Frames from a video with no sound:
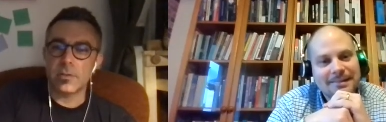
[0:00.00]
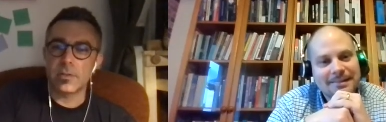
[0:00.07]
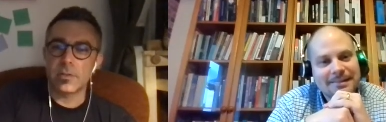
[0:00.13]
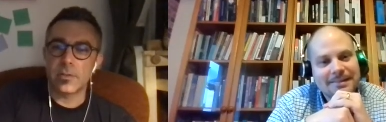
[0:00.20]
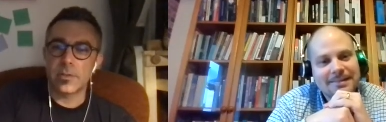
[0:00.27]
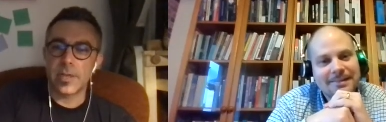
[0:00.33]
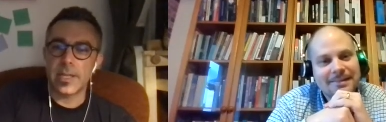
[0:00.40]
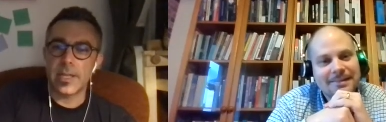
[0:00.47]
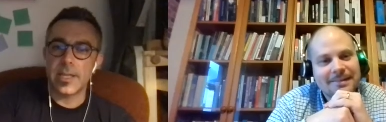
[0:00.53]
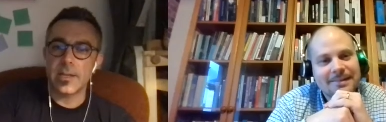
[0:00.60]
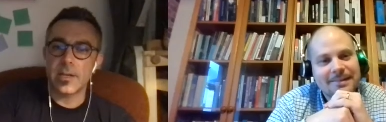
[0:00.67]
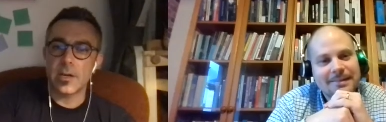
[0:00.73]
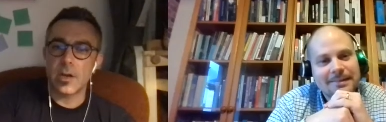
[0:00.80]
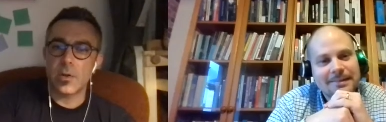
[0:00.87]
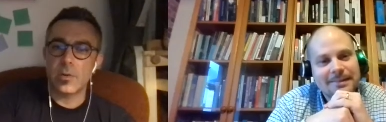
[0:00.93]
Speaker 1: so that he
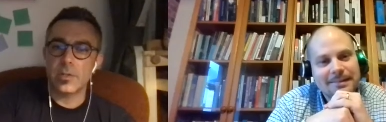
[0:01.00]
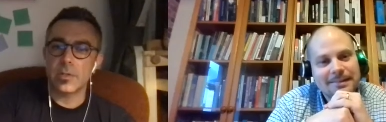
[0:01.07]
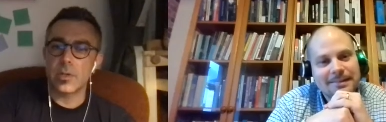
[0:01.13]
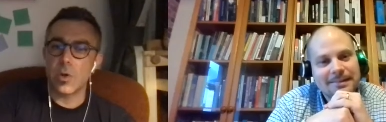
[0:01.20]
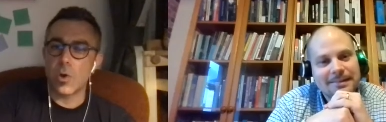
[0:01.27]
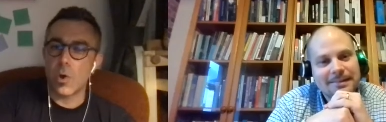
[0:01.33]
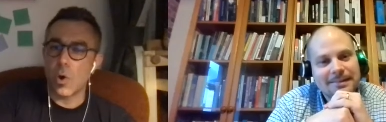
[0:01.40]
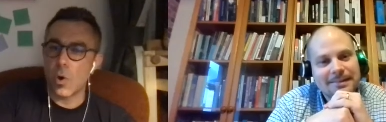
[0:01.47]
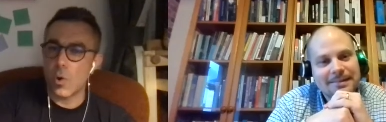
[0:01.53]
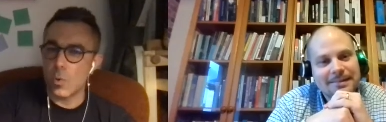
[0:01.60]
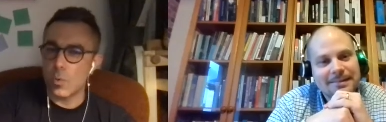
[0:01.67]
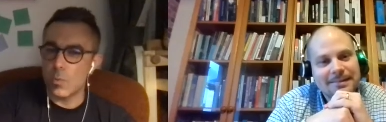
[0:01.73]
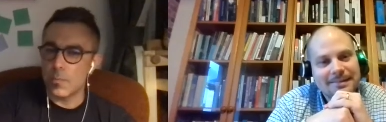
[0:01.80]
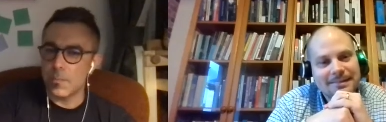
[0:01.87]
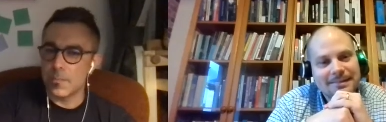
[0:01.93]
can always go
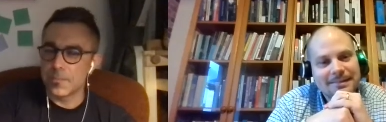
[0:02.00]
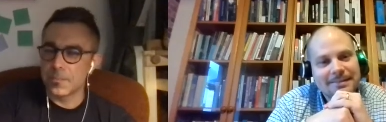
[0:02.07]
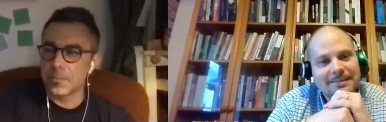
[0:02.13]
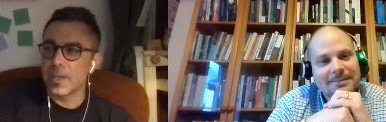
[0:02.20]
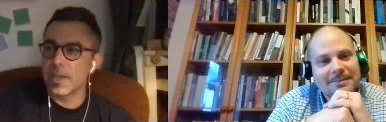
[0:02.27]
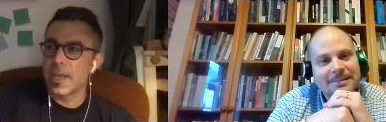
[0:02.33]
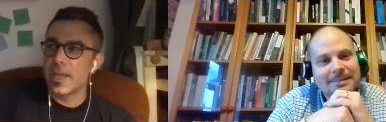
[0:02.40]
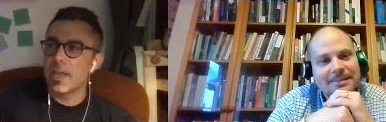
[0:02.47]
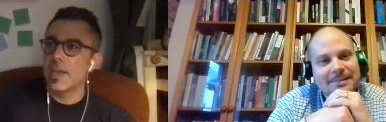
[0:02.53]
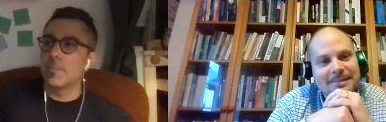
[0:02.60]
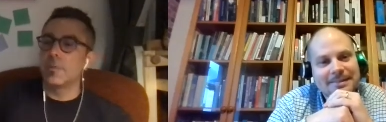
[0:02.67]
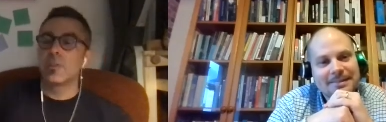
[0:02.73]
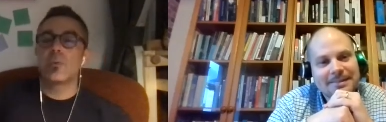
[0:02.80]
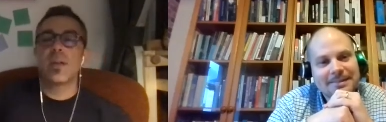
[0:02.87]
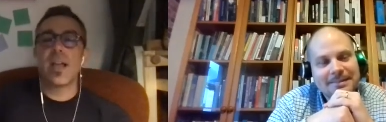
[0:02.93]
home. Okay.
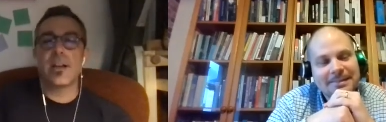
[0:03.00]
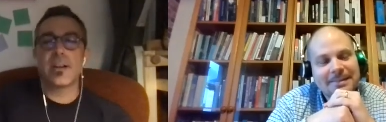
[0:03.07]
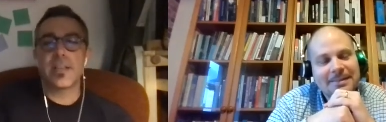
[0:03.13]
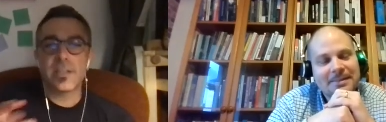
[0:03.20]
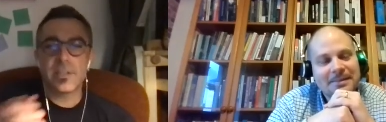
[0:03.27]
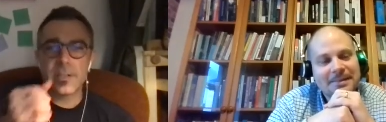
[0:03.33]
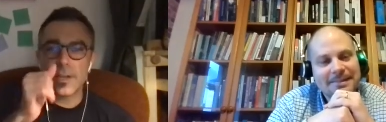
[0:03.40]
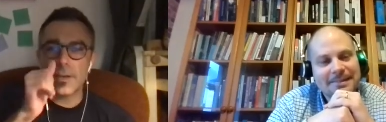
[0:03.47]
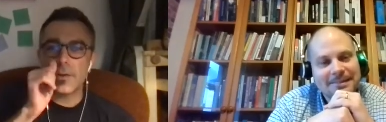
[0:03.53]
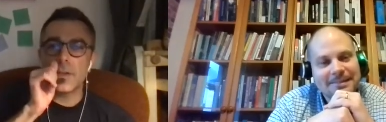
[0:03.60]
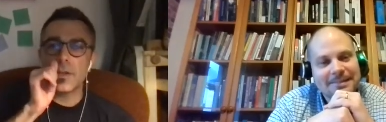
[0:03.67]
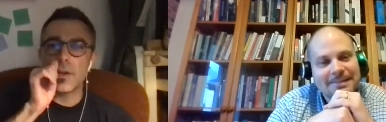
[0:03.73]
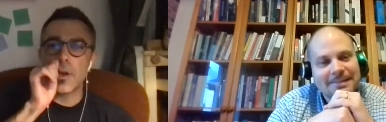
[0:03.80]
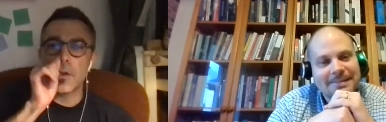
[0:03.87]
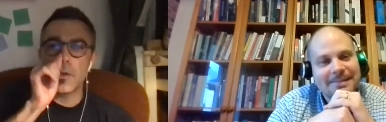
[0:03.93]
But the reality okay, is okay. that,
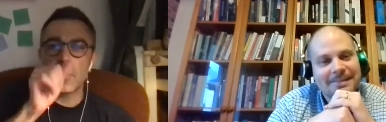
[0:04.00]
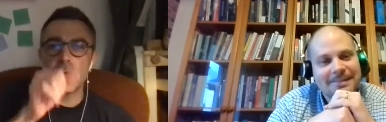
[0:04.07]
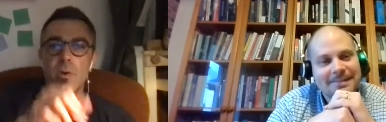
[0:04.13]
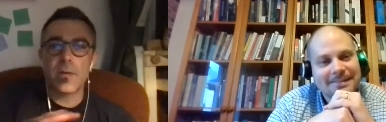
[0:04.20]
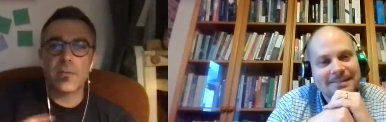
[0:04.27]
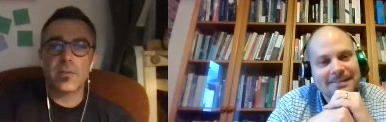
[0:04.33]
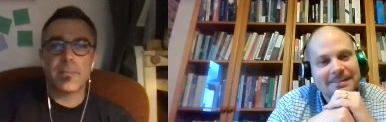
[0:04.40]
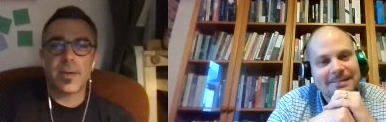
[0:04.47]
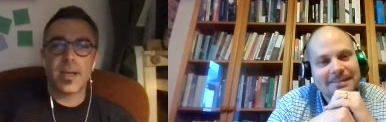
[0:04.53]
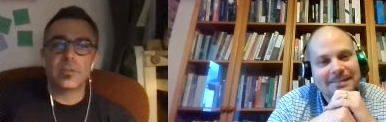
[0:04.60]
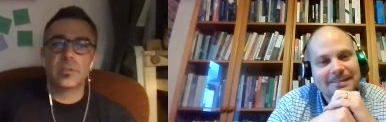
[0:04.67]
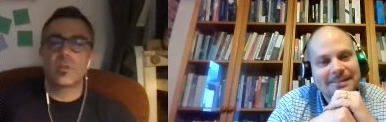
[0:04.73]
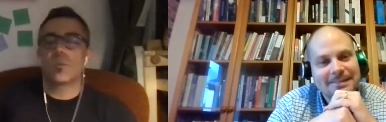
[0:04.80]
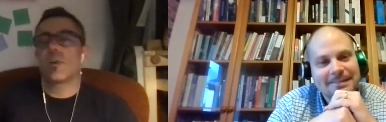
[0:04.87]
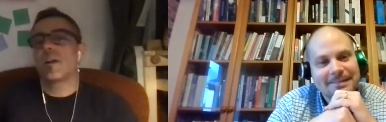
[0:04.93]
you know, you do have to
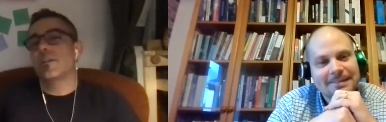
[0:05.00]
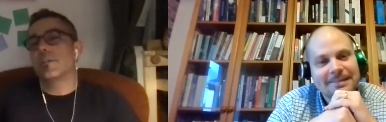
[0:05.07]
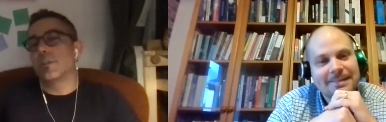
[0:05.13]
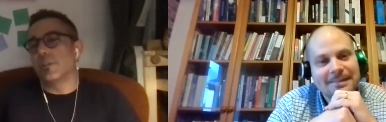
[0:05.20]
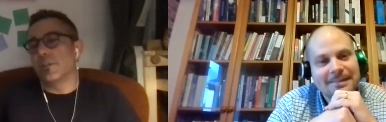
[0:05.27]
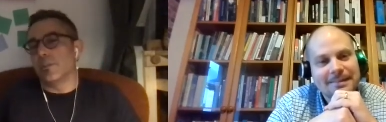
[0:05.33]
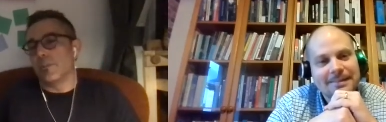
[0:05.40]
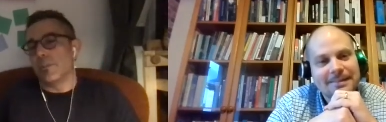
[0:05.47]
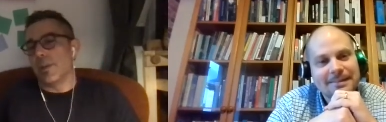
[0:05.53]
bounce around a little yeah.